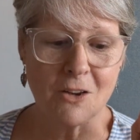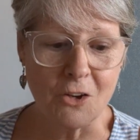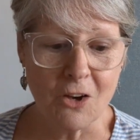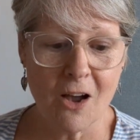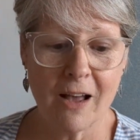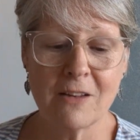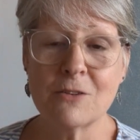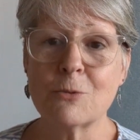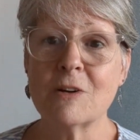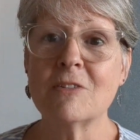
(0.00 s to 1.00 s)

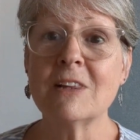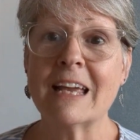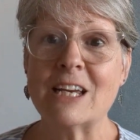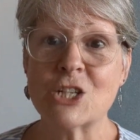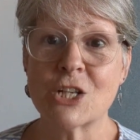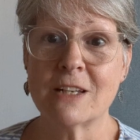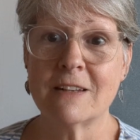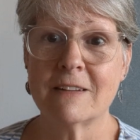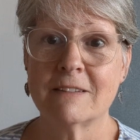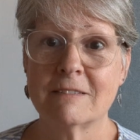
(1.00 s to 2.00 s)
God's revelation
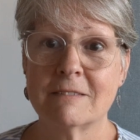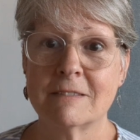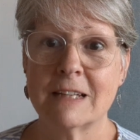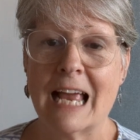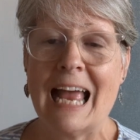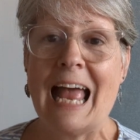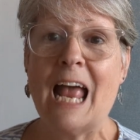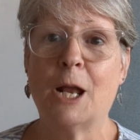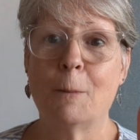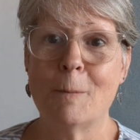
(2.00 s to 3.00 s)

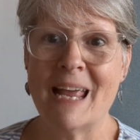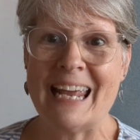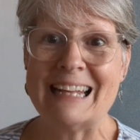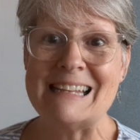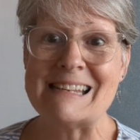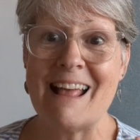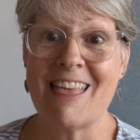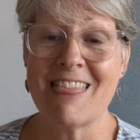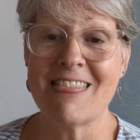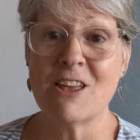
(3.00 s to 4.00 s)
and man's
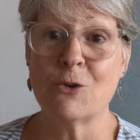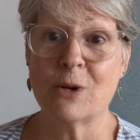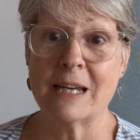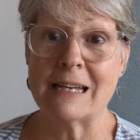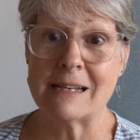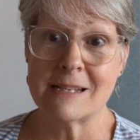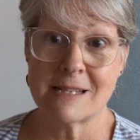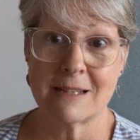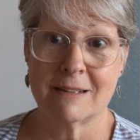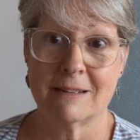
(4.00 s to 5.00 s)

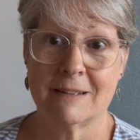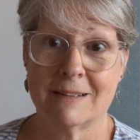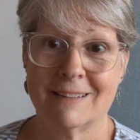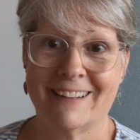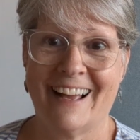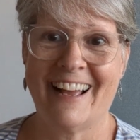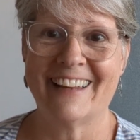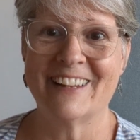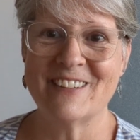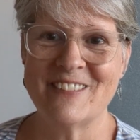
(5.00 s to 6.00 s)
theories.
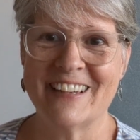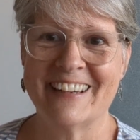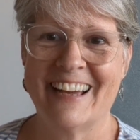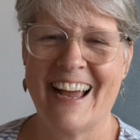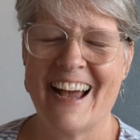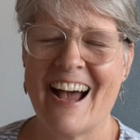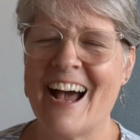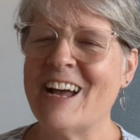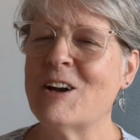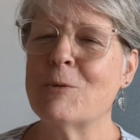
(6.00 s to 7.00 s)
I love you.
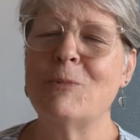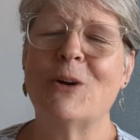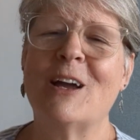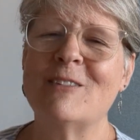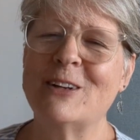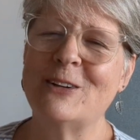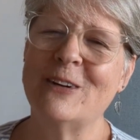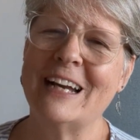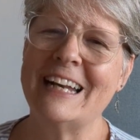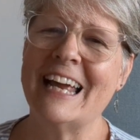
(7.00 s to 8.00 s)
I hope you're having a
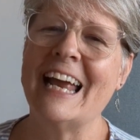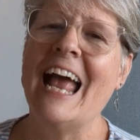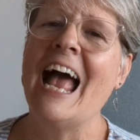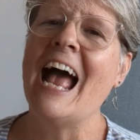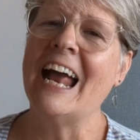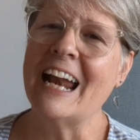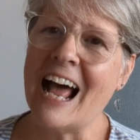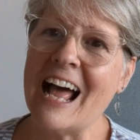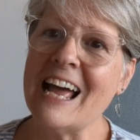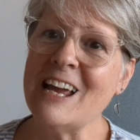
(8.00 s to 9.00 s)
great day. And
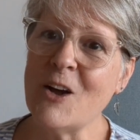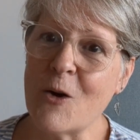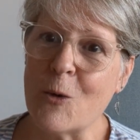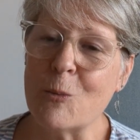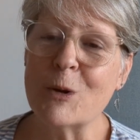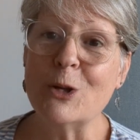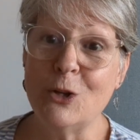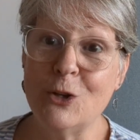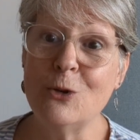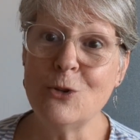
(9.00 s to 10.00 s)
I hope
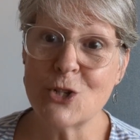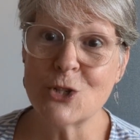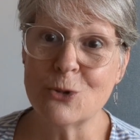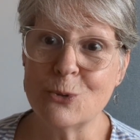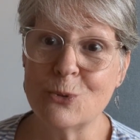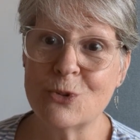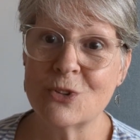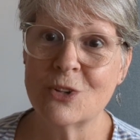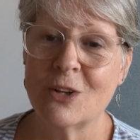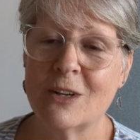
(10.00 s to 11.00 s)
you choose
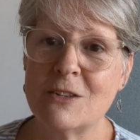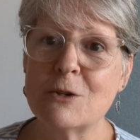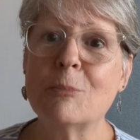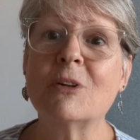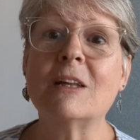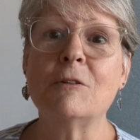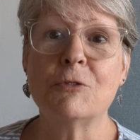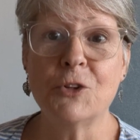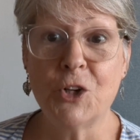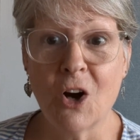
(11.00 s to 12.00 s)
to believe
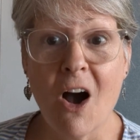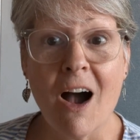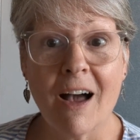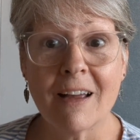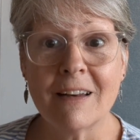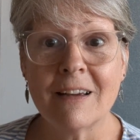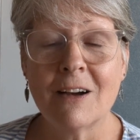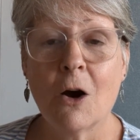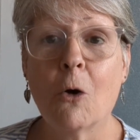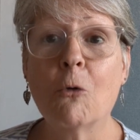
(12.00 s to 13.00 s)
God
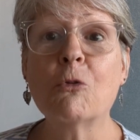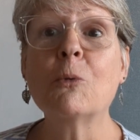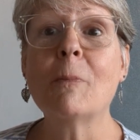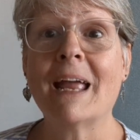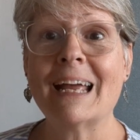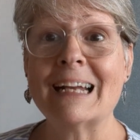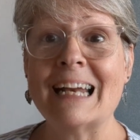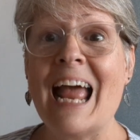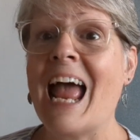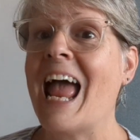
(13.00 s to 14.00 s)
over man
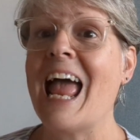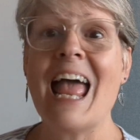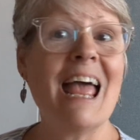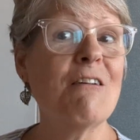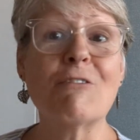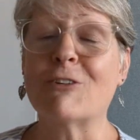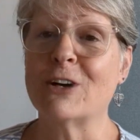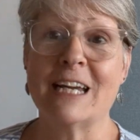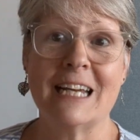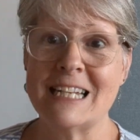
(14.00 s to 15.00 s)

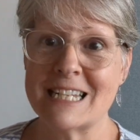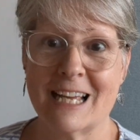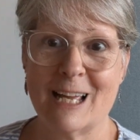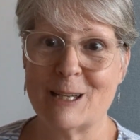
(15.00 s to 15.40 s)
every time,